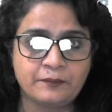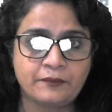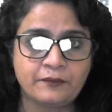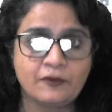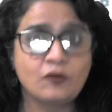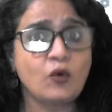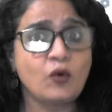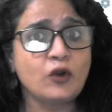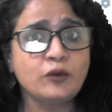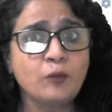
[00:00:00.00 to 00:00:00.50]

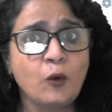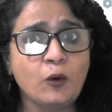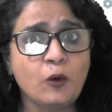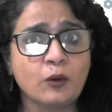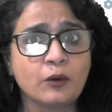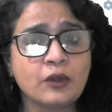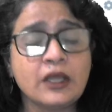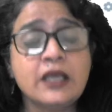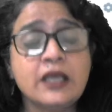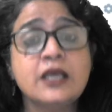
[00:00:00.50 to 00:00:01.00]
What
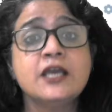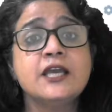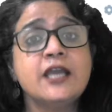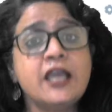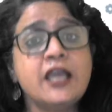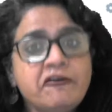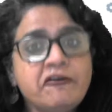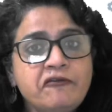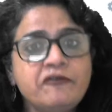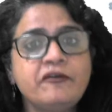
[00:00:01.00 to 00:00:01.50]
more,
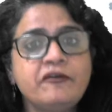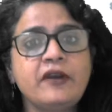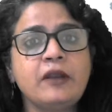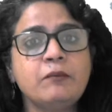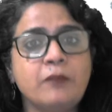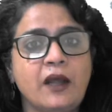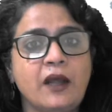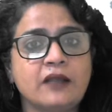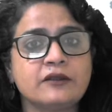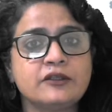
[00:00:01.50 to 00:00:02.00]
every
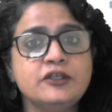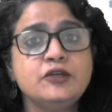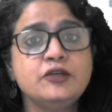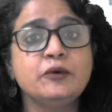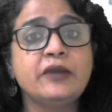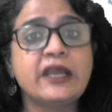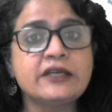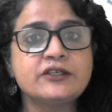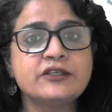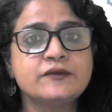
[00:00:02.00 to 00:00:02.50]
month you
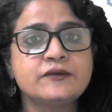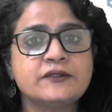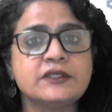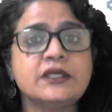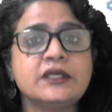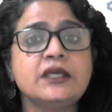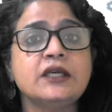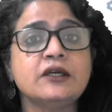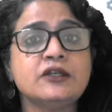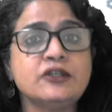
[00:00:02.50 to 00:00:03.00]
get to
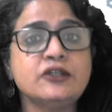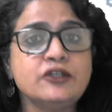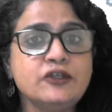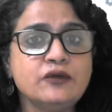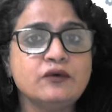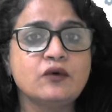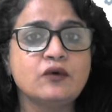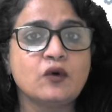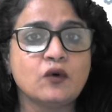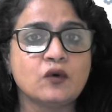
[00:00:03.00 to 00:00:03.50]
see a
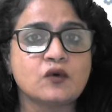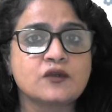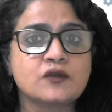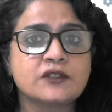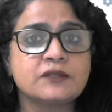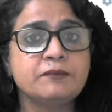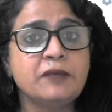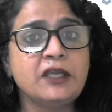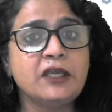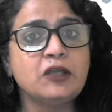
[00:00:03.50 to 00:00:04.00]
new
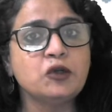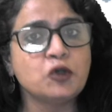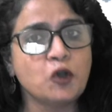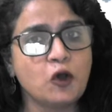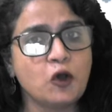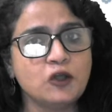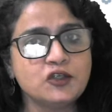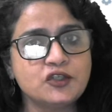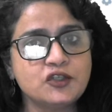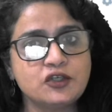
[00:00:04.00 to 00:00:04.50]
course being
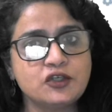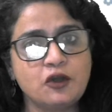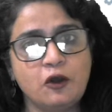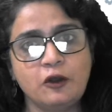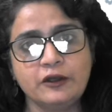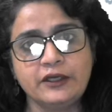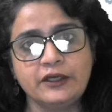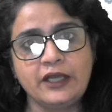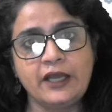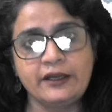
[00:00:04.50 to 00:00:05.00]
launched
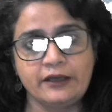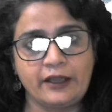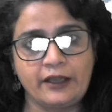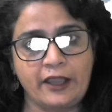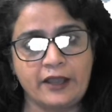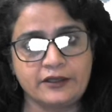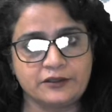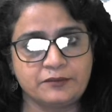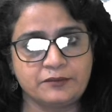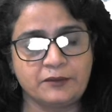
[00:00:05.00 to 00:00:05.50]
on
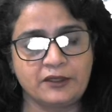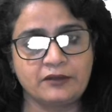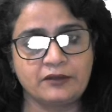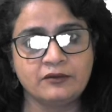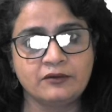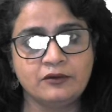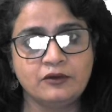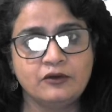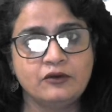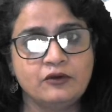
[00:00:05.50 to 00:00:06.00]
Unacademy,
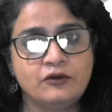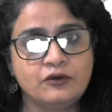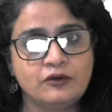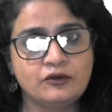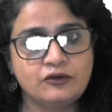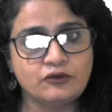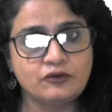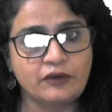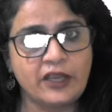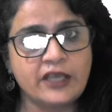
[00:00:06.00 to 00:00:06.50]

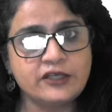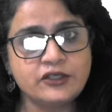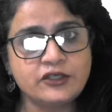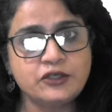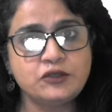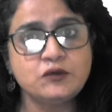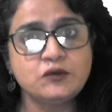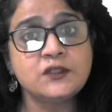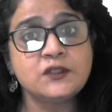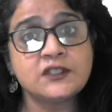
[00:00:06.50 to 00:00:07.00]
cater
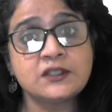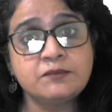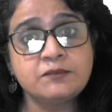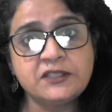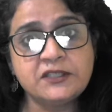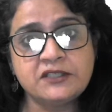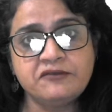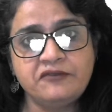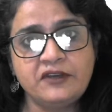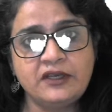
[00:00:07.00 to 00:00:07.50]
to
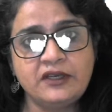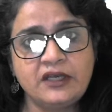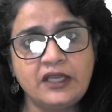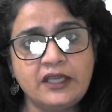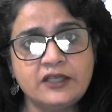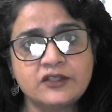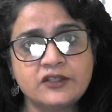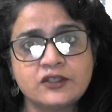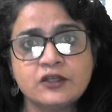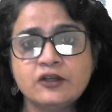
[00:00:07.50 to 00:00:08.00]
specific
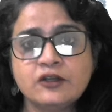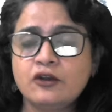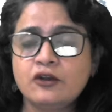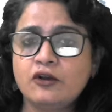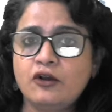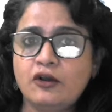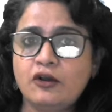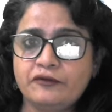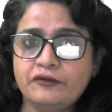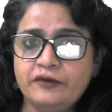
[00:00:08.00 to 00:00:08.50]
needs
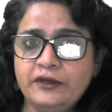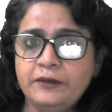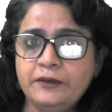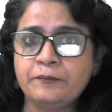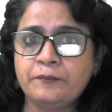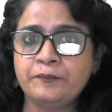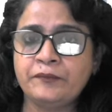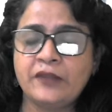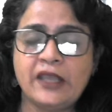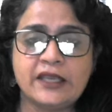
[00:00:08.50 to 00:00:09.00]
of an
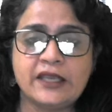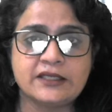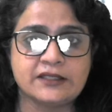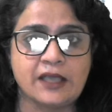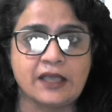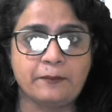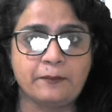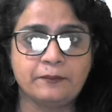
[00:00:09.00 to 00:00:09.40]
exam.